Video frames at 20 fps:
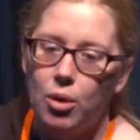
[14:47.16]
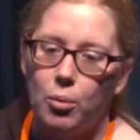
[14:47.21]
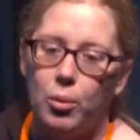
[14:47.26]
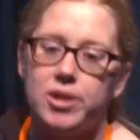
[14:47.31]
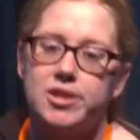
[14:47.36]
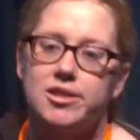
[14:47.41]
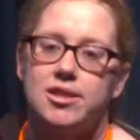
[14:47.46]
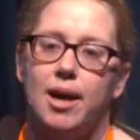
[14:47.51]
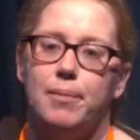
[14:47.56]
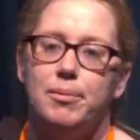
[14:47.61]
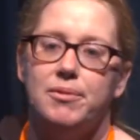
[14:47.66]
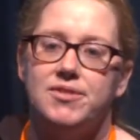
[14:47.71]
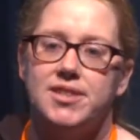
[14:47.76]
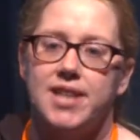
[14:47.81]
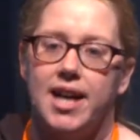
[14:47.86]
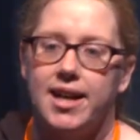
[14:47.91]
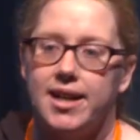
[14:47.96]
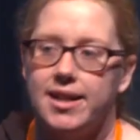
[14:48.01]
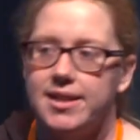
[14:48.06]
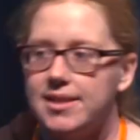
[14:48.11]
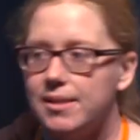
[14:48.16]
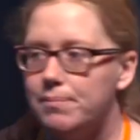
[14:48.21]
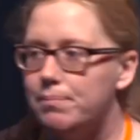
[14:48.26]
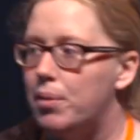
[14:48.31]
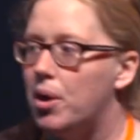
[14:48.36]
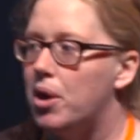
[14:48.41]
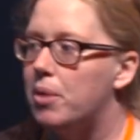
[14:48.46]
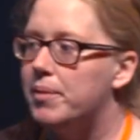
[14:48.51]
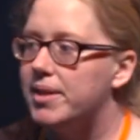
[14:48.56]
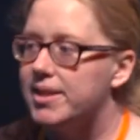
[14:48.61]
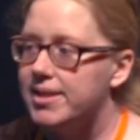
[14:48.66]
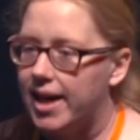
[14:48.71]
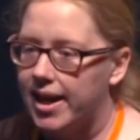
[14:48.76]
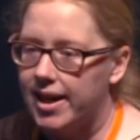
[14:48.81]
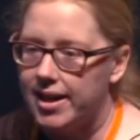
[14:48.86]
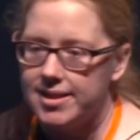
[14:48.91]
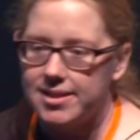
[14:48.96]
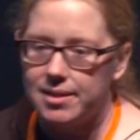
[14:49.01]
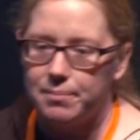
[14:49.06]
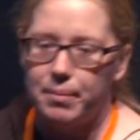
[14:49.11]
what type of data. Is it permit data?
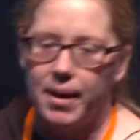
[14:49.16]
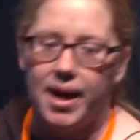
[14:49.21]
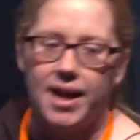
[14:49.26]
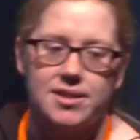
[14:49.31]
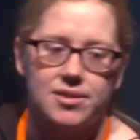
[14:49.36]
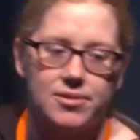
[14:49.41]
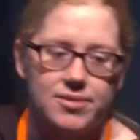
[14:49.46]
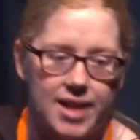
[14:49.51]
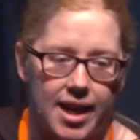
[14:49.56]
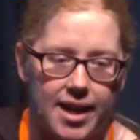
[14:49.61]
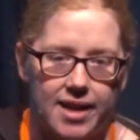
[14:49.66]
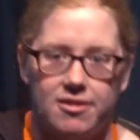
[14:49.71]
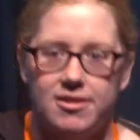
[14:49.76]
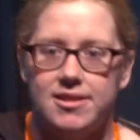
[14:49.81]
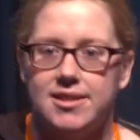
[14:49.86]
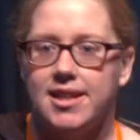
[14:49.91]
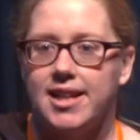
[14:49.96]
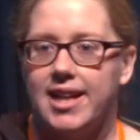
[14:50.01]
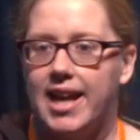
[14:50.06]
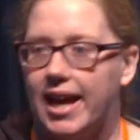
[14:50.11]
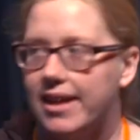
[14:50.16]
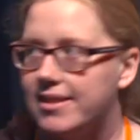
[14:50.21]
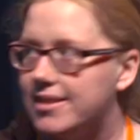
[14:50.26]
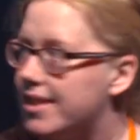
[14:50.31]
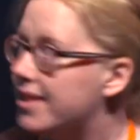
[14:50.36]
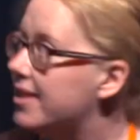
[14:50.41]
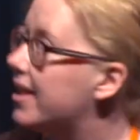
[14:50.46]
Is it parcel data? Is it accounting